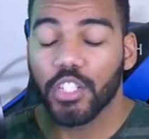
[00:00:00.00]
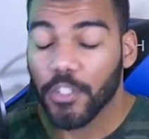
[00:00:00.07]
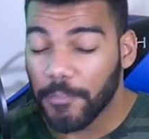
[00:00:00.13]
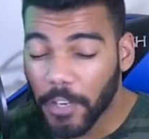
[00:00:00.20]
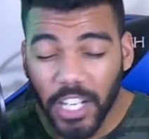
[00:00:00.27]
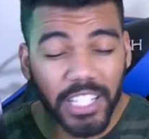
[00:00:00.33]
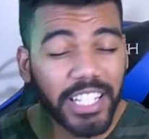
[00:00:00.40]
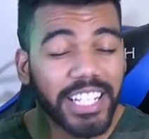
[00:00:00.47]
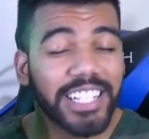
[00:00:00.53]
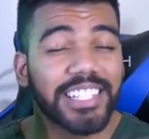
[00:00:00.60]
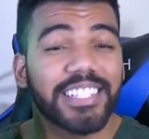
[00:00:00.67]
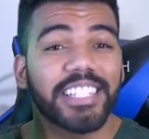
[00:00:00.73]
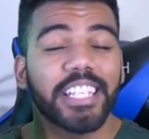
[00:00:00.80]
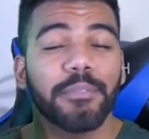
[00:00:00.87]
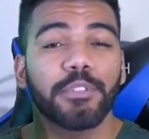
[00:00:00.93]
Javon led his
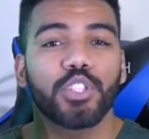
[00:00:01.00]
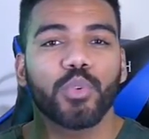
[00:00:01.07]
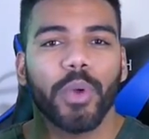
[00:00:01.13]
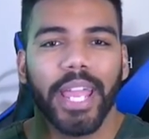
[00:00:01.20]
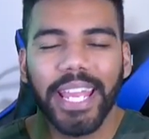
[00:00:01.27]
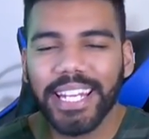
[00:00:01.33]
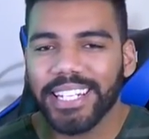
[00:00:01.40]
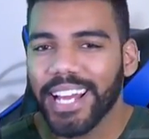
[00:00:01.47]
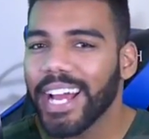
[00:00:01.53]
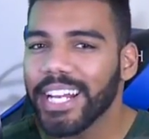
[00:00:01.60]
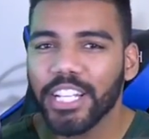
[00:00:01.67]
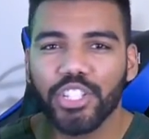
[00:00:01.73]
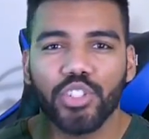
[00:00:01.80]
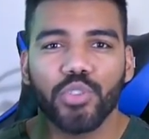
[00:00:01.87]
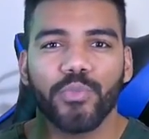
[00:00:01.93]
team to a
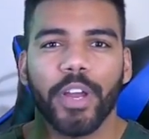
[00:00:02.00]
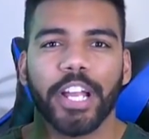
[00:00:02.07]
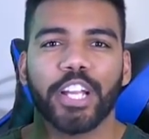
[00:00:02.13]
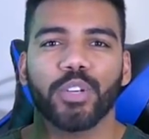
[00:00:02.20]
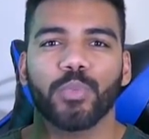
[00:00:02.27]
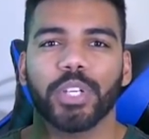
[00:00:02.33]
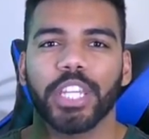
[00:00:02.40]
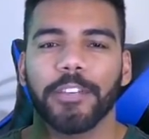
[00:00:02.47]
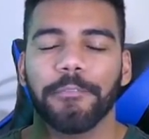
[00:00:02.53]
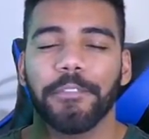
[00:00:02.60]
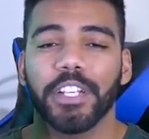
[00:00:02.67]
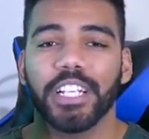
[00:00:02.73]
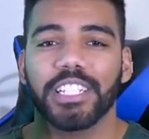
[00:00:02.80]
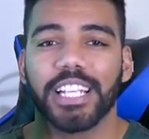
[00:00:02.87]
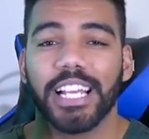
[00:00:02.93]
9-2 record where they
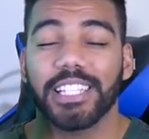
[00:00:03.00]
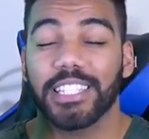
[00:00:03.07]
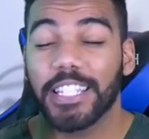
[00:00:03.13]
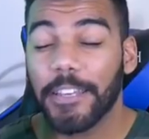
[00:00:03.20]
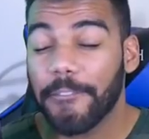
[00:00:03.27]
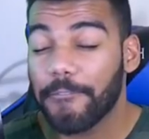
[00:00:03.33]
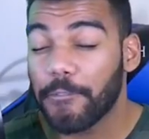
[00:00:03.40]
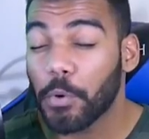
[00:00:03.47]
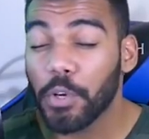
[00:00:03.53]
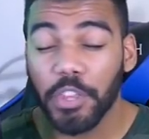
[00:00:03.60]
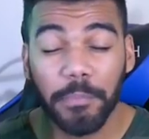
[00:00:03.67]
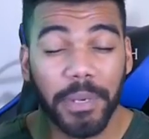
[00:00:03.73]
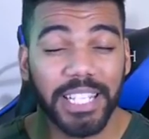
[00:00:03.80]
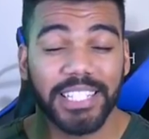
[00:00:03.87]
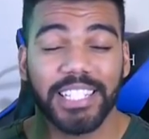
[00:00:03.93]
finished as the 4th
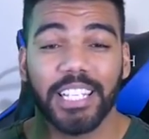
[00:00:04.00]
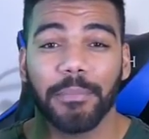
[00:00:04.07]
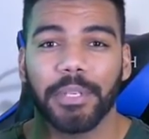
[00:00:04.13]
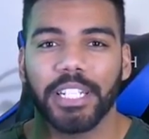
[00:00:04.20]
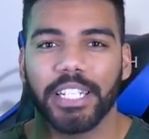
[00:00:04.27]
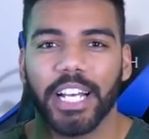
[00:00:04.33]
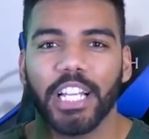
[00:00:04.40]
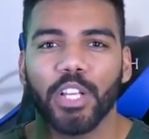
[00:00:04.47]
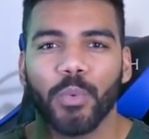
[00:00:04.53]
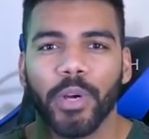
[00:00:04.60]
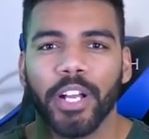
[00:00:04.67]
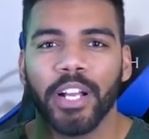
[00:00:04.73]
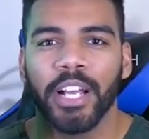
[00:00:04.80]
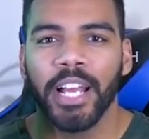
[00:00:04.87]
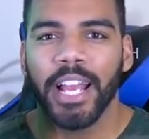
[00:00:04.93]
best team in
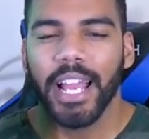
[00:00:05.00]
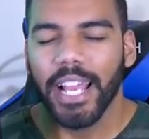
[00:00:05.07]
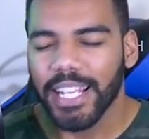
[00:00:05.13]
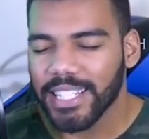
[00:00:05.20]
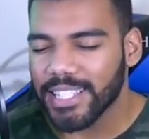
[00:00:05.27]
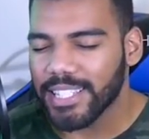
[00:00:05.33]
Delaware, and